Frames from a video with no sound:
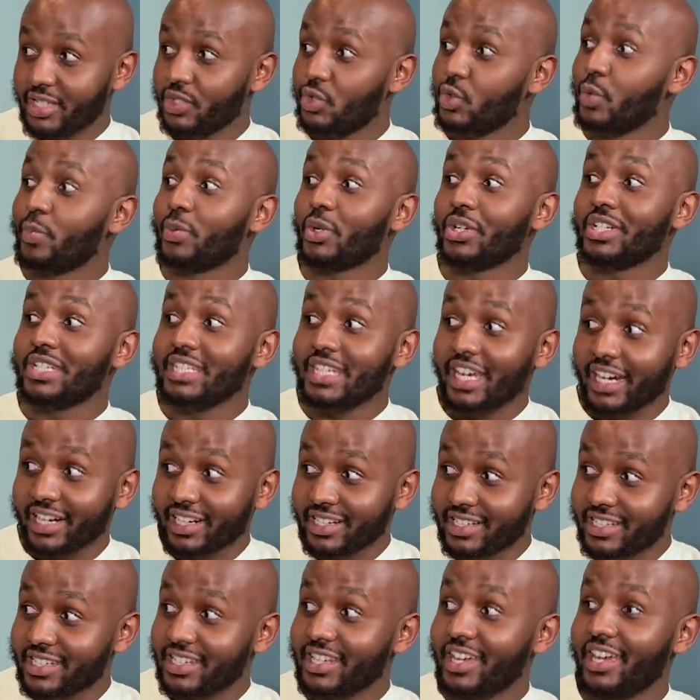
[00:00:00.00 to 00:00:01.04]
is to
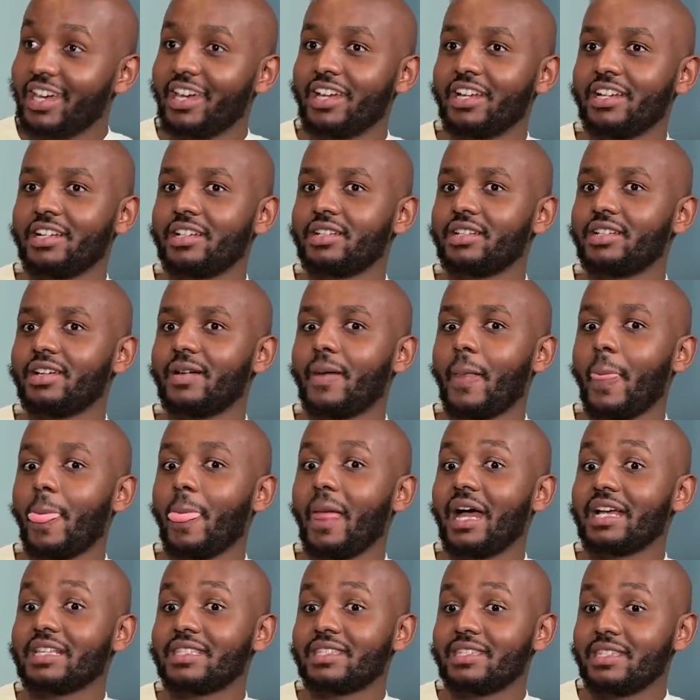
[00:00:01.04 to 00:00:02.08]
protect and
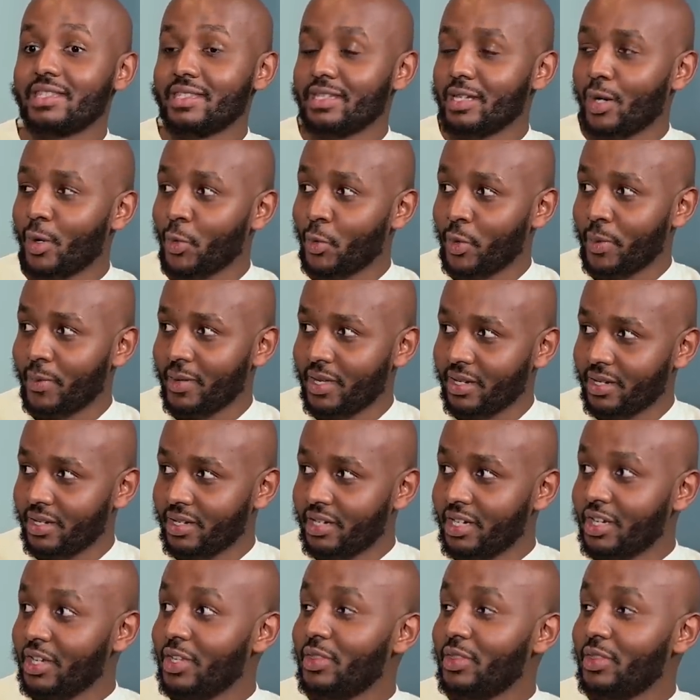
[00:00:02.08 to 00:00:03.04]
assist our women.